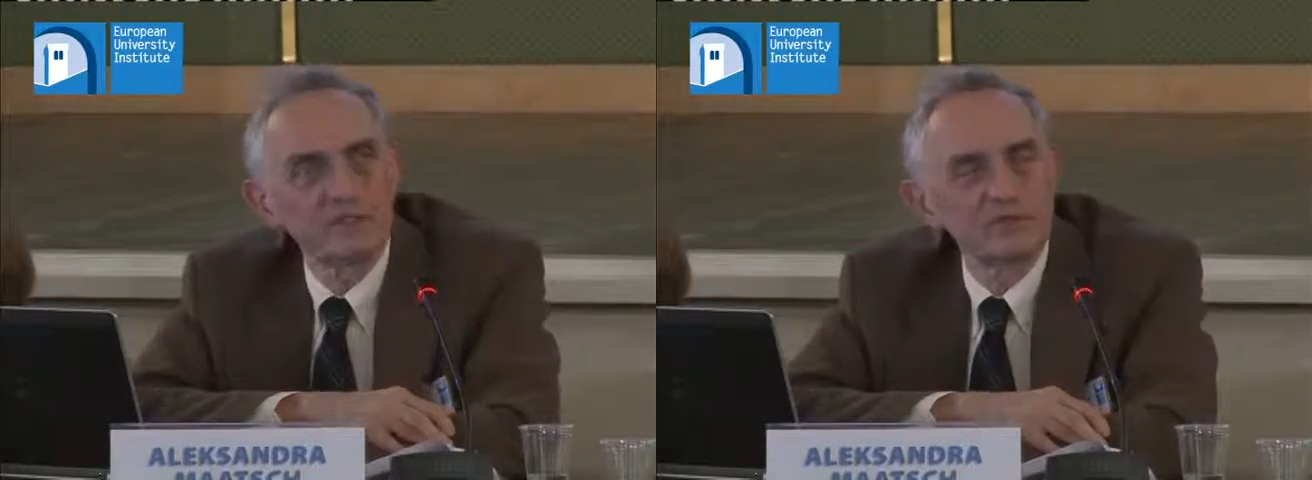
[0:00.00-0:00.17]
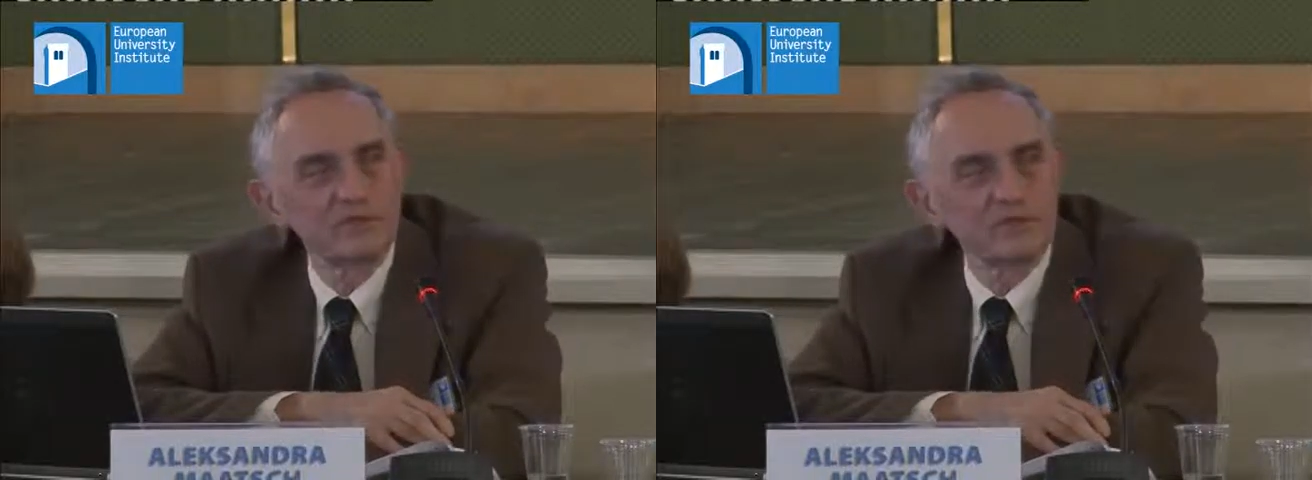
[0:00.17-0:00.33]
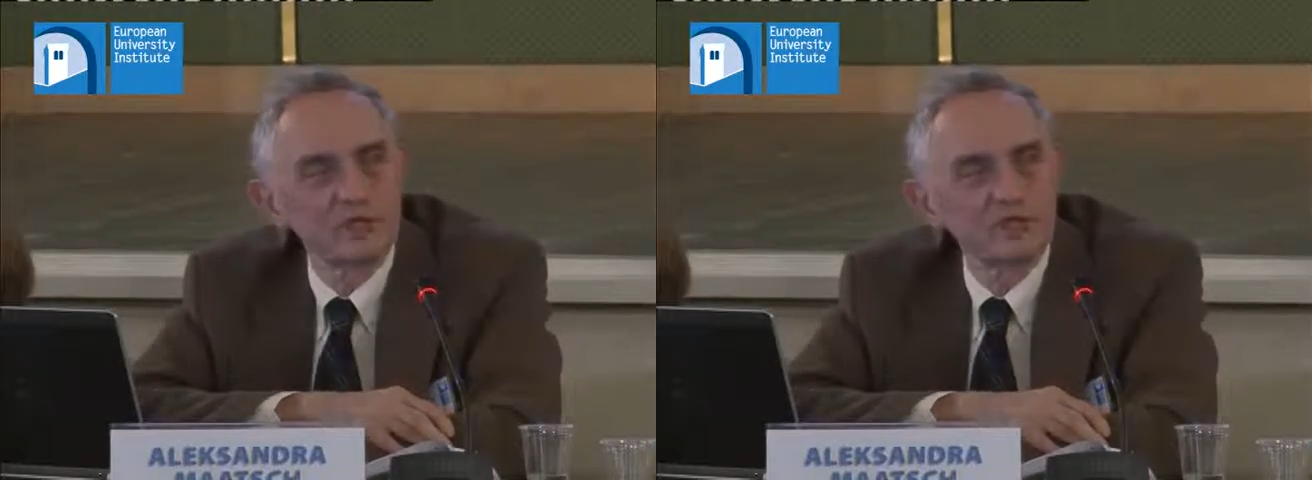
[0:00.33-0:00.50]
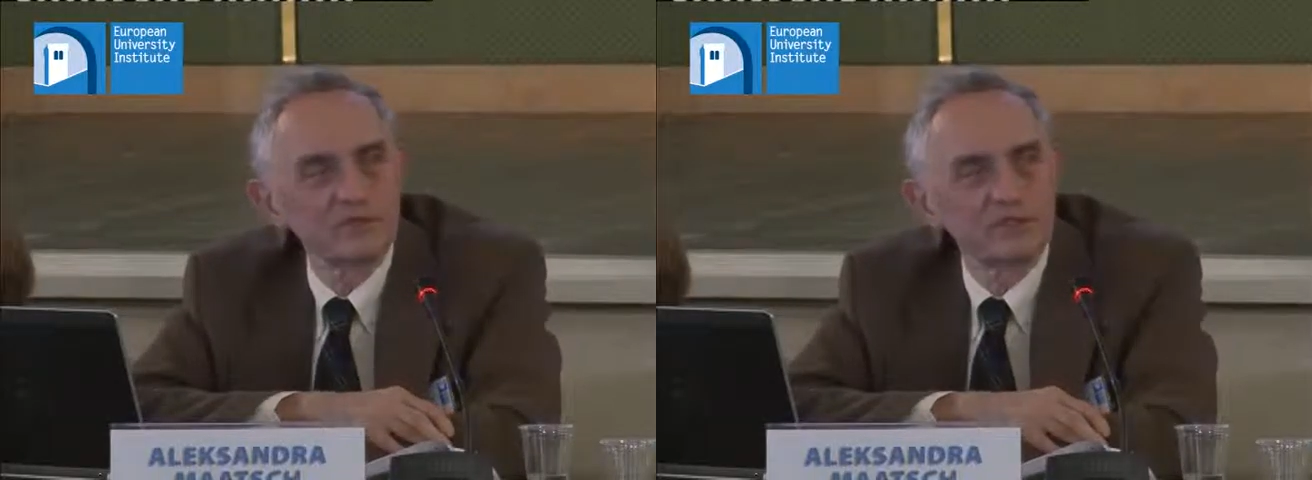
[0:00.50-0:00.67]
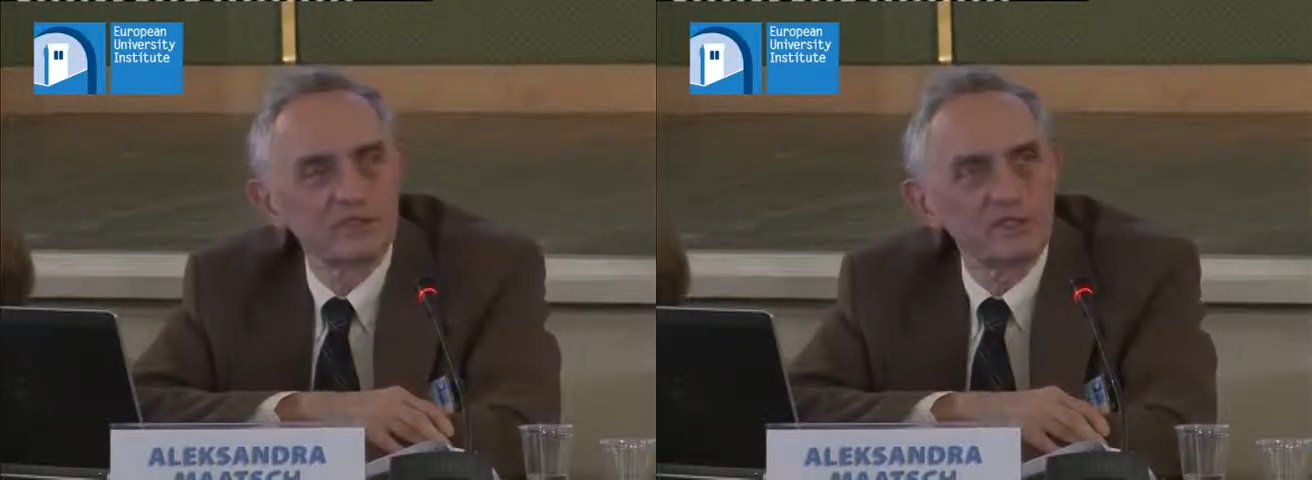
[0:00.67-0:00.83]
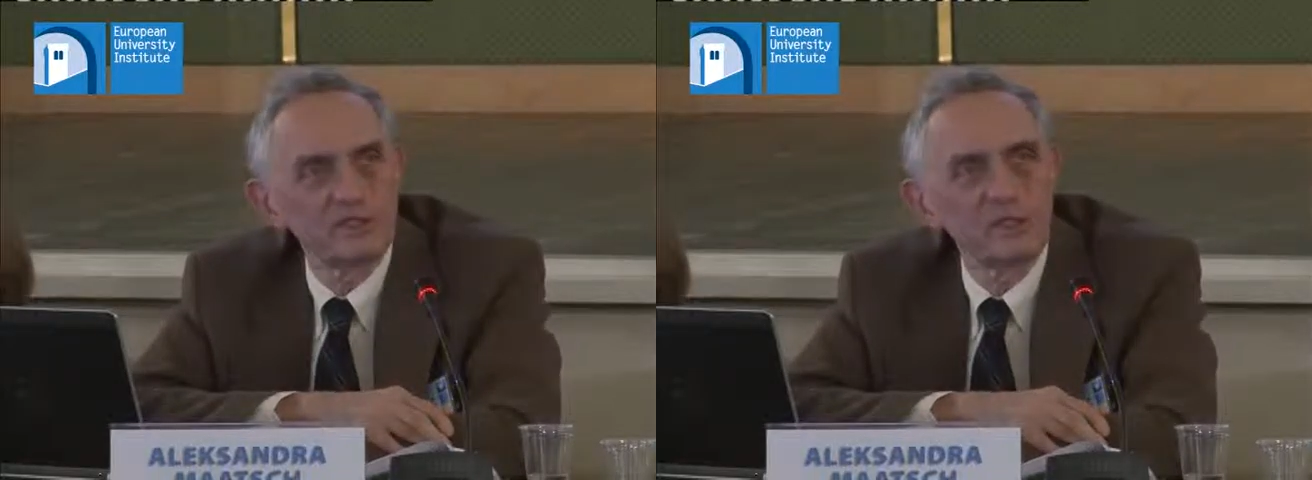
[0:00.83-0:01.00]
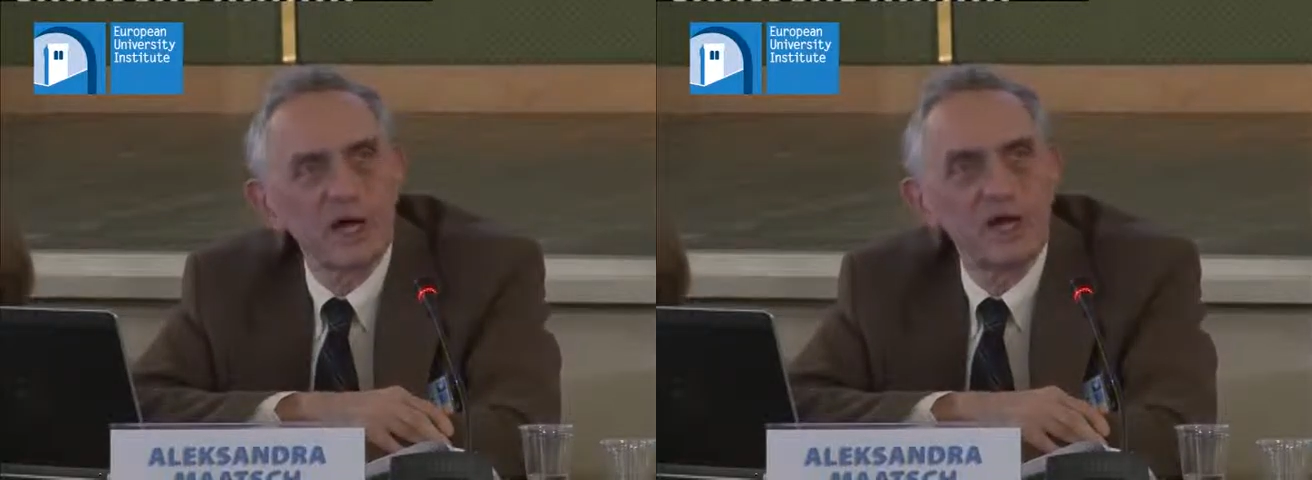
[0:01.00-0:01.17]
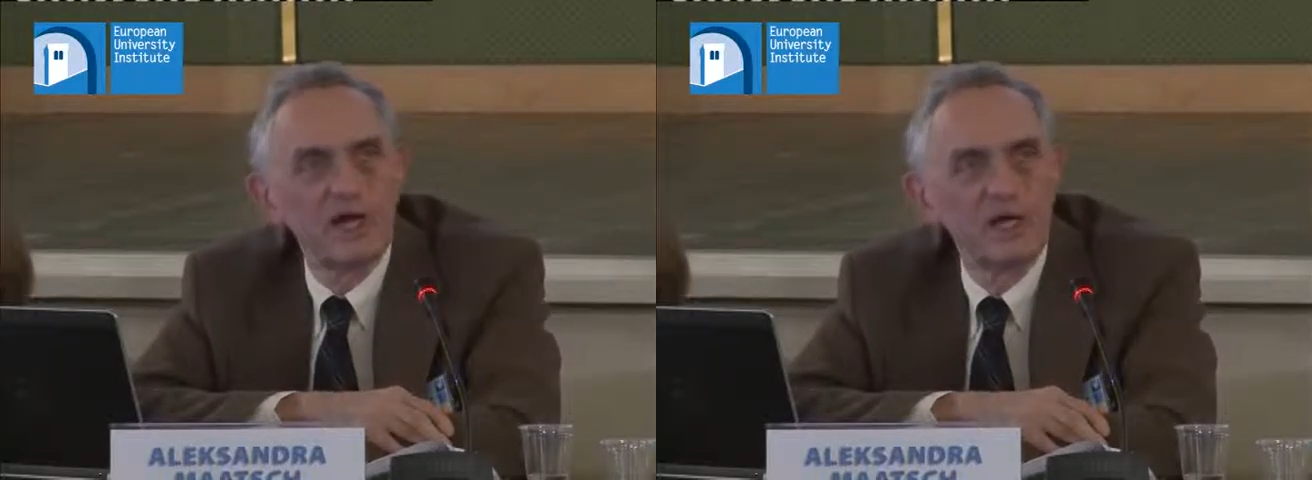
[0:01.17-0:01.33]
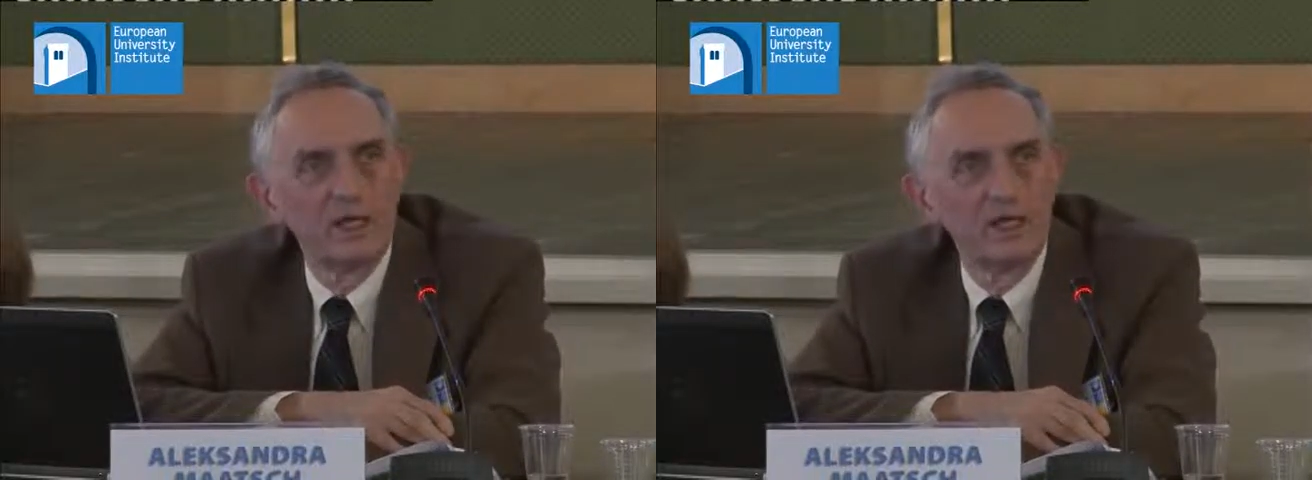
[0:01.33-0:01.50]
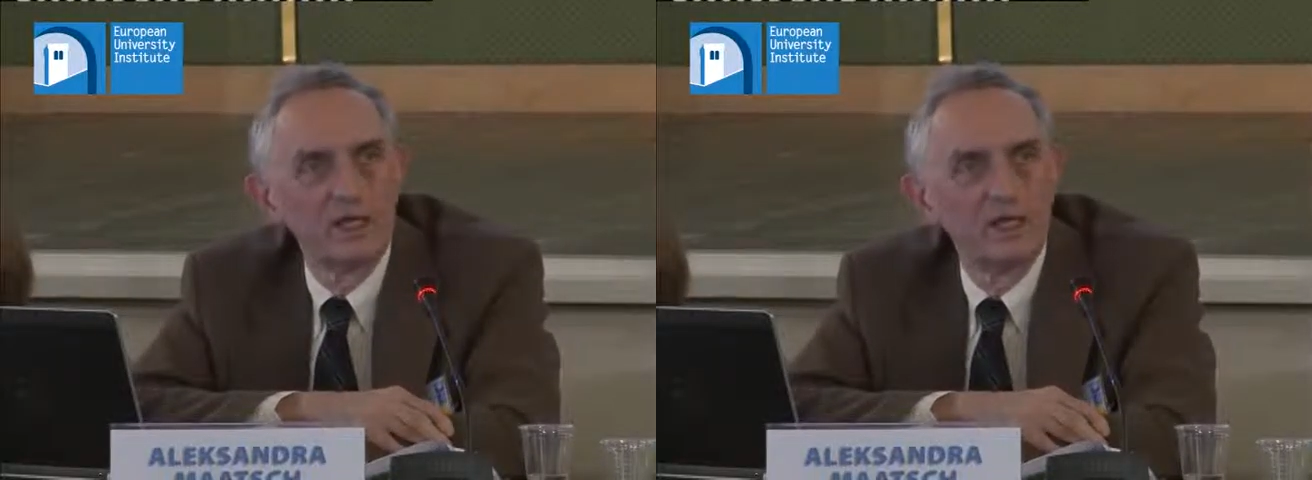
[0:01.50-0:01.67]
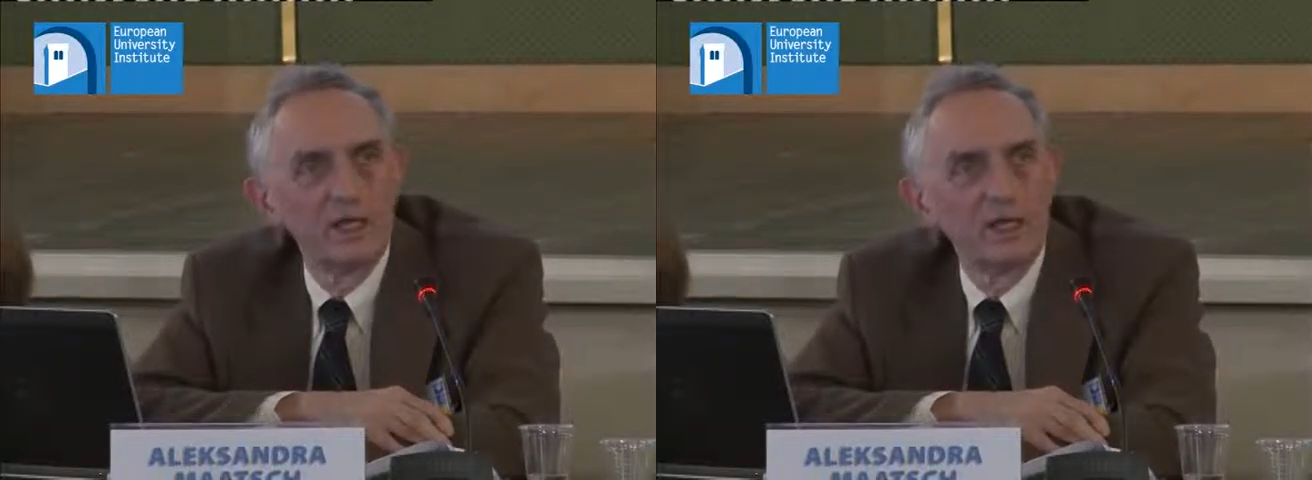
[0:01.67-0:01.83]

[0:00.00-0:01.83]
2009